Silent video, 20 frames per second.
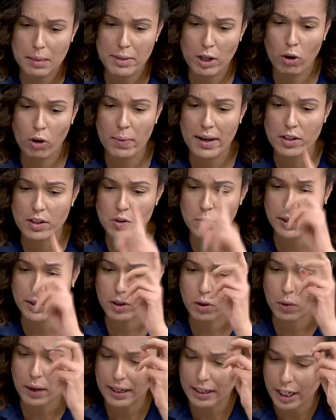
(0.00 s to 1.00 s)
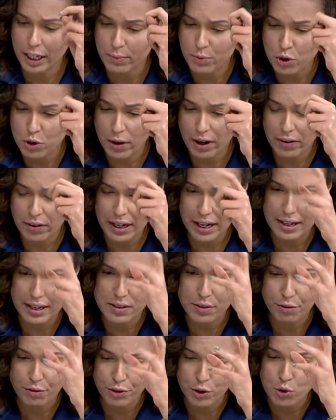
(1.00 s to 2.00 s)
me go back to my co-anchor. I'm sure Eric
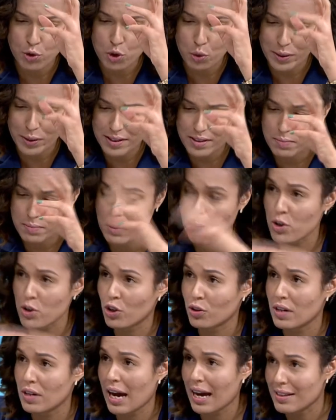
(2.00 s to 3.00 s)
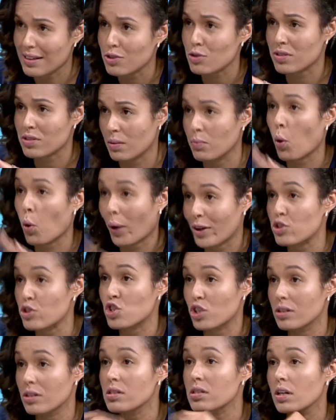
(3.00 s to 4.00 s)
has a few tweets. Maybe you could answer some
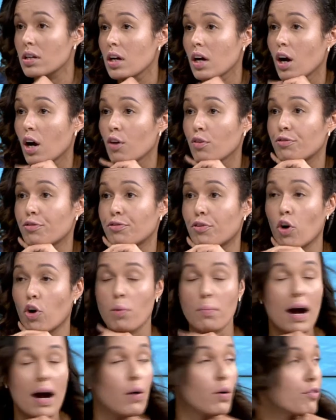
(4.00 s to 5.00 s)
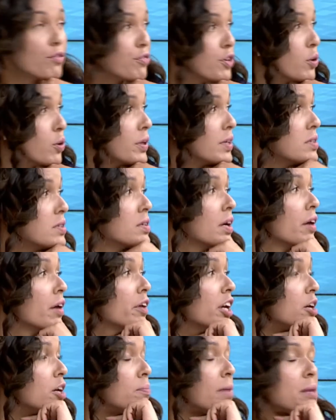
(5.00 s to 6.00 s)
questions from our viewers.
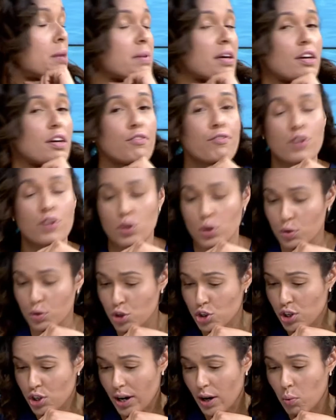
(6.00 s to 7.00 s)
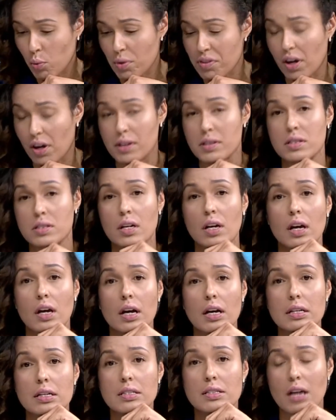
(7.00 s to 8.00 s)
Eric, maybe if you could share with us
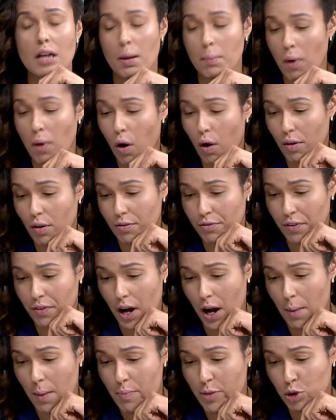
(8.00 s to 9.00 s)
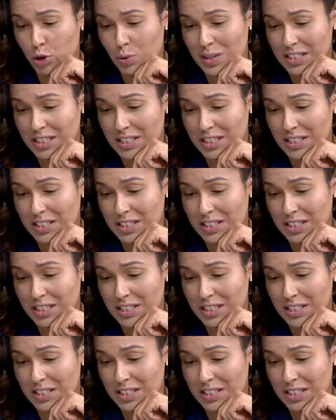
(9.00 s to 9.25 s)
some of the tweets